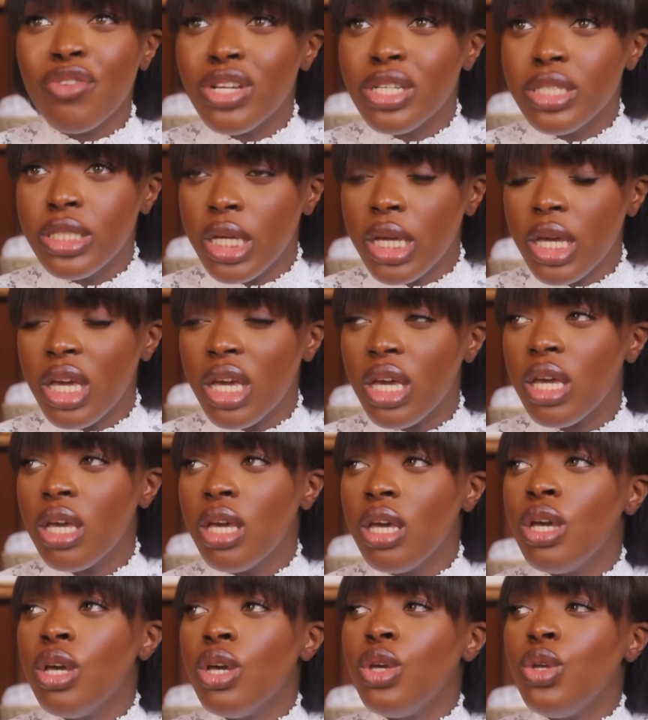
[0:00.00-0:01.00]
day,
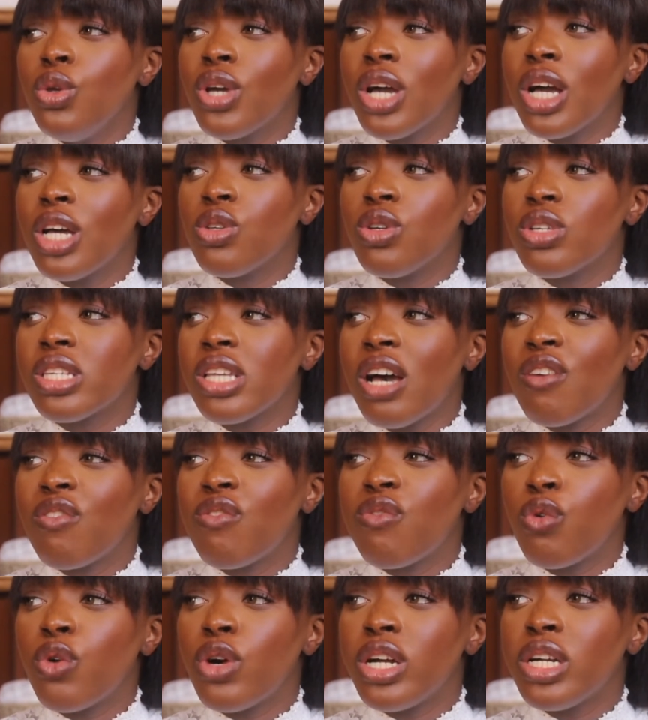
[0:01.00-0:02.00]
You cannot
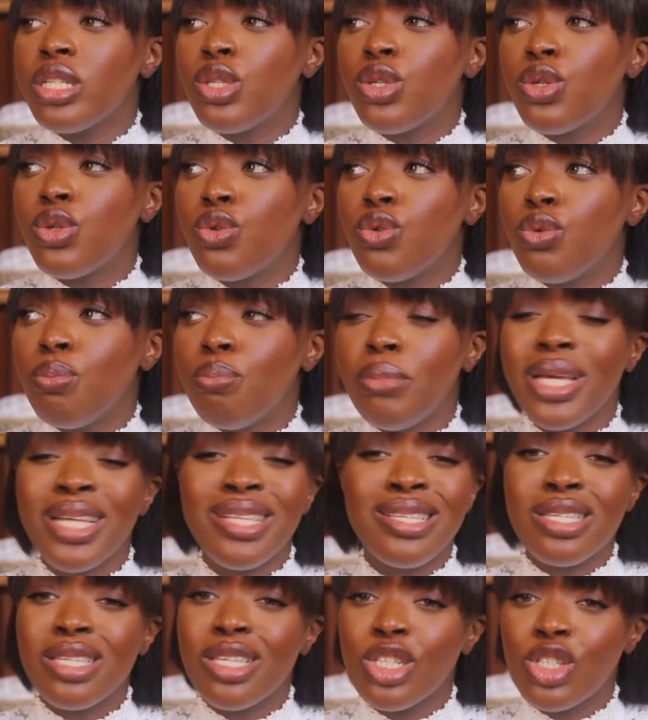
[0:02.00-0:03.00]
afford to make
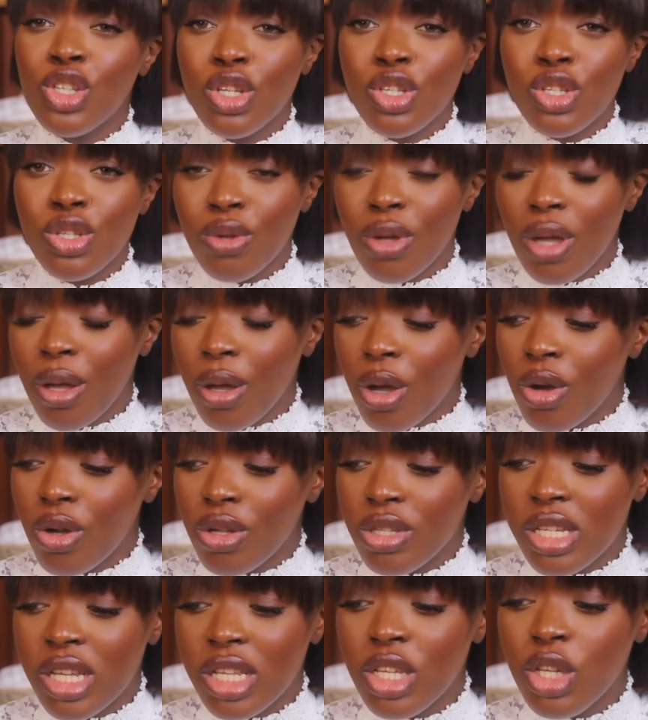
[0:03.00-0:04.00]
decisions
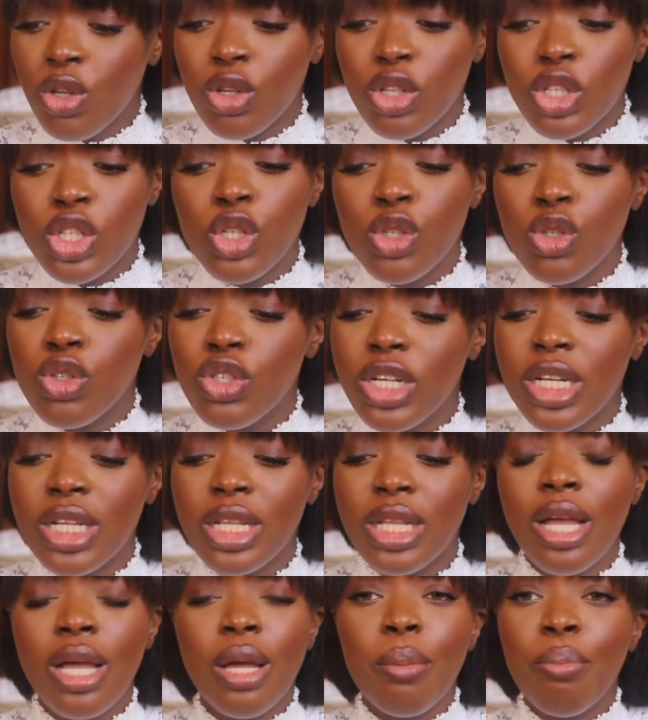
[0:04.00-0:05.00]
concerning your
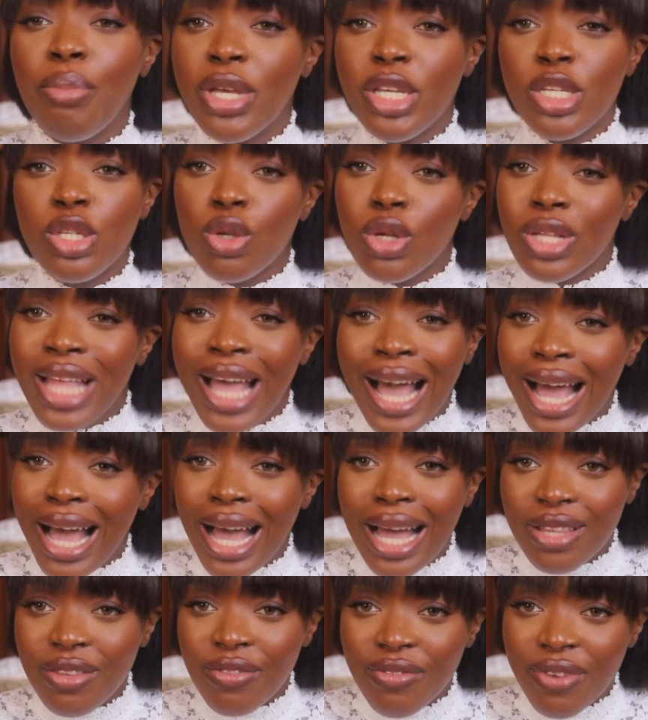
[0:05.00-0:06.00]
children based on
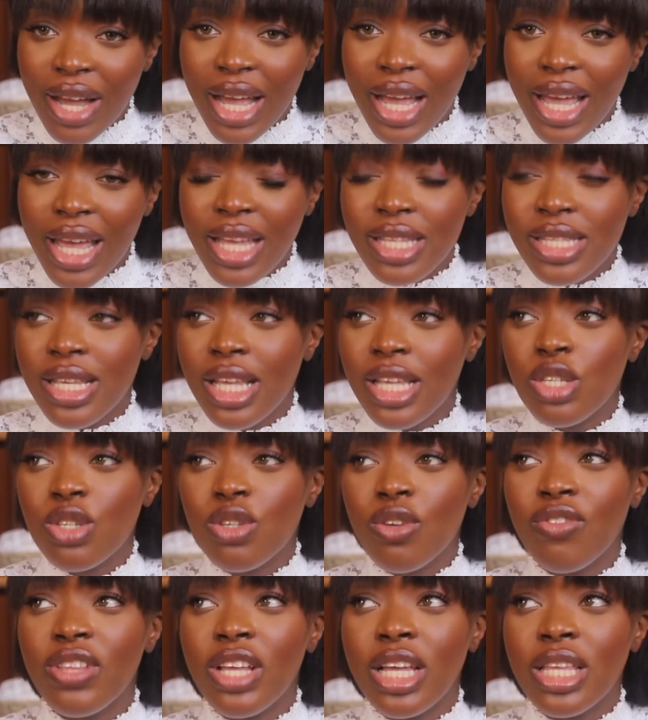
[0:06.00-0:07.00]
her advice and
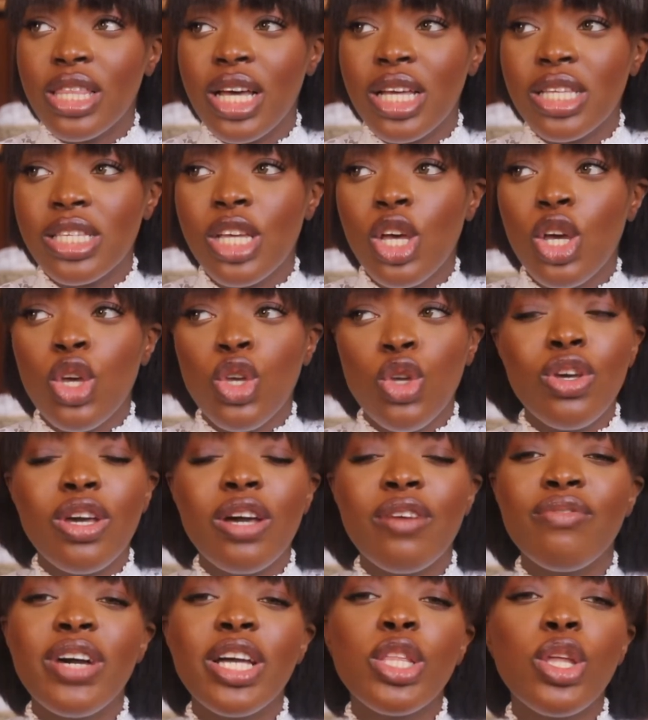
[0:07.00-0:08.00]
stuff like that. You
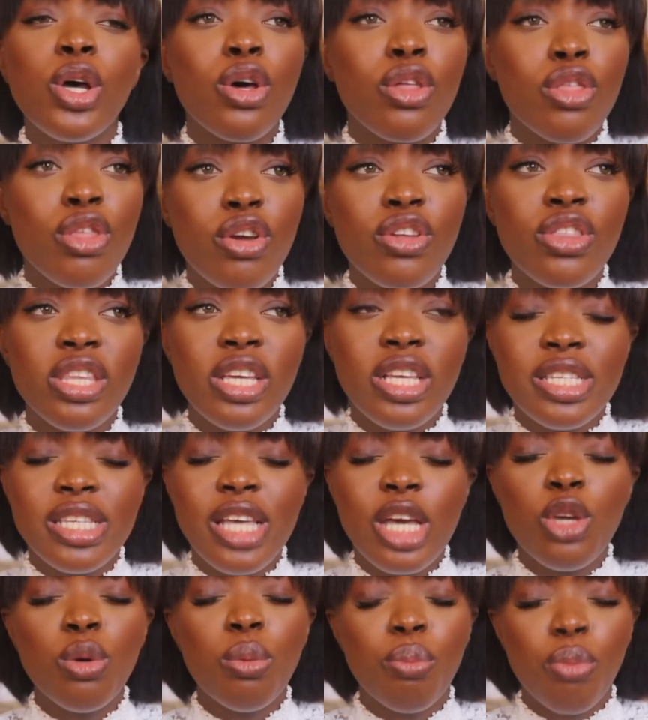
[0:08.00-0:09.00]
can find other things
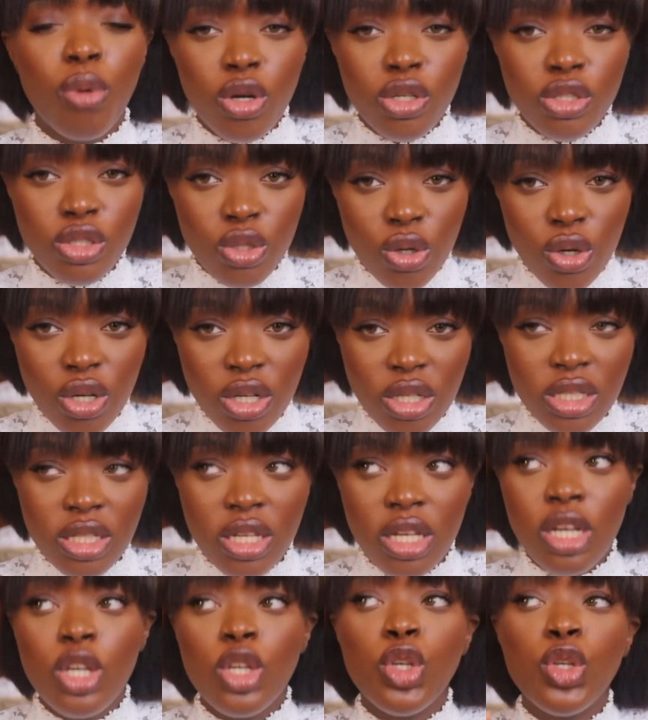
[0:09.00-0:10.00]
that you bond on.
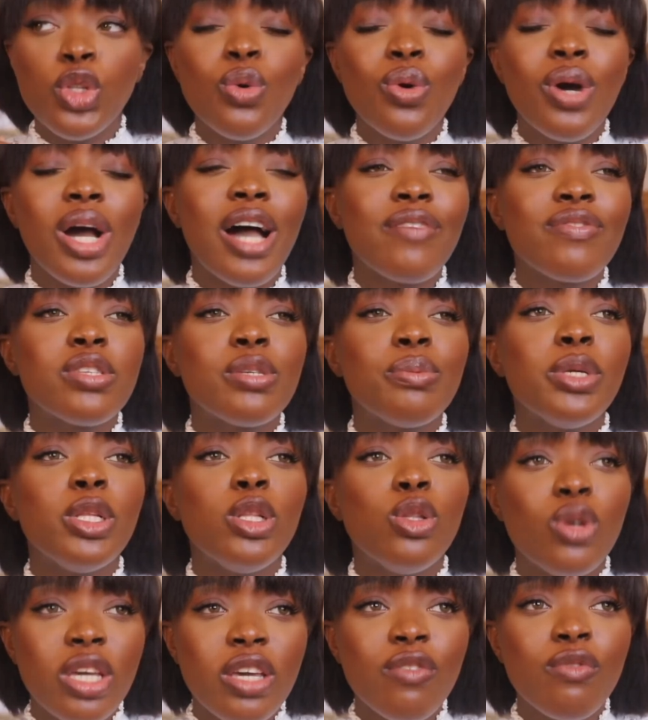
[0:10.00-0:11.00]
You don't have to be
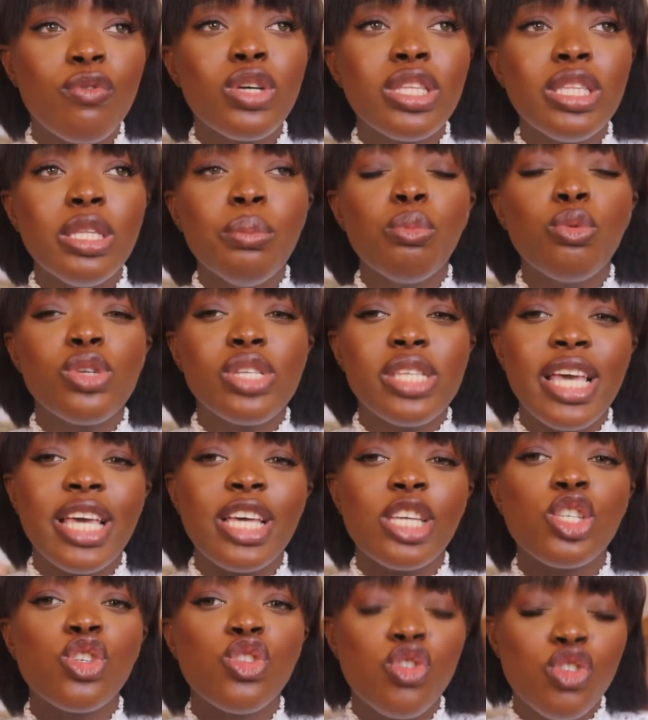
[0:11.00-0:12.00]
looking for the most
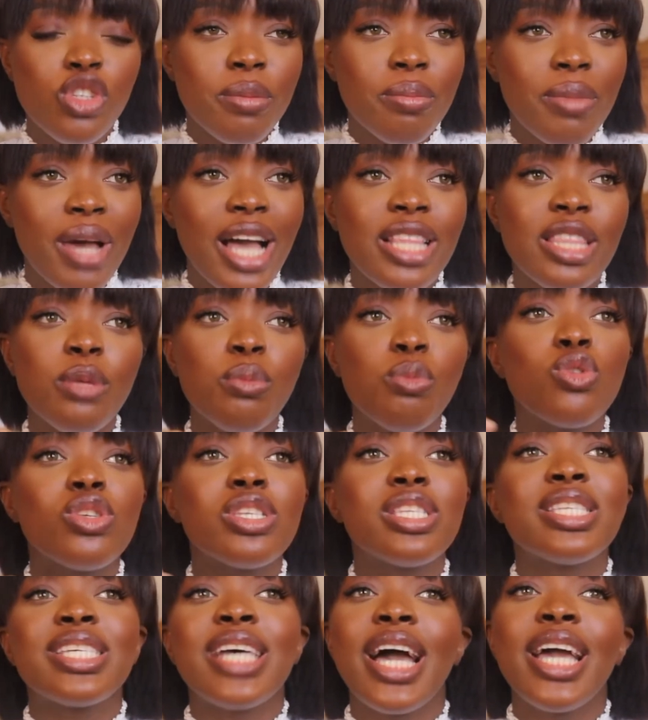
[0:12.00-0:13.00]
extreme and the
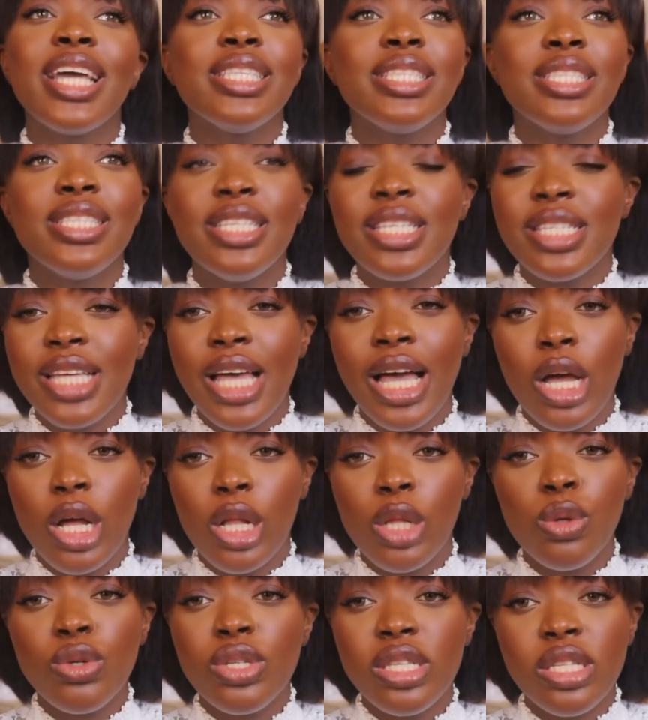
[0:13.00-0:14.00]
most tight-knit and
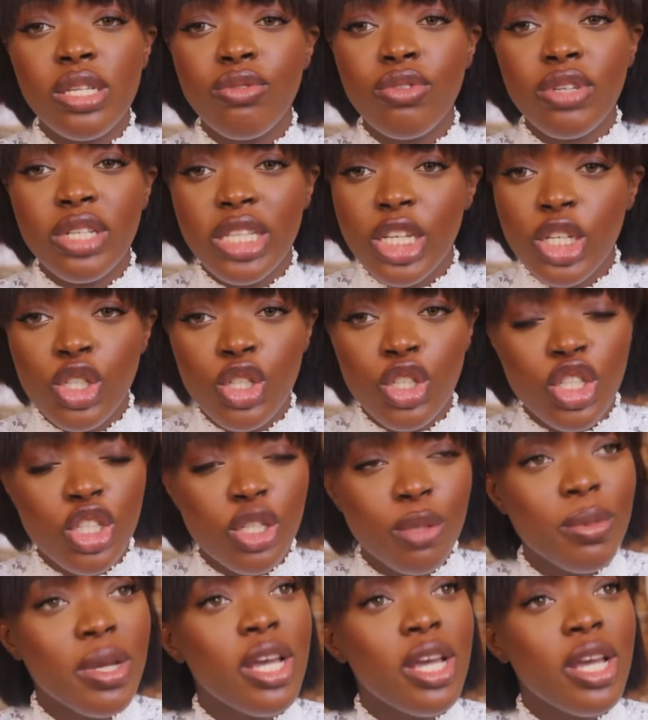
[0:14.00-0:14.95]
close-knit relationship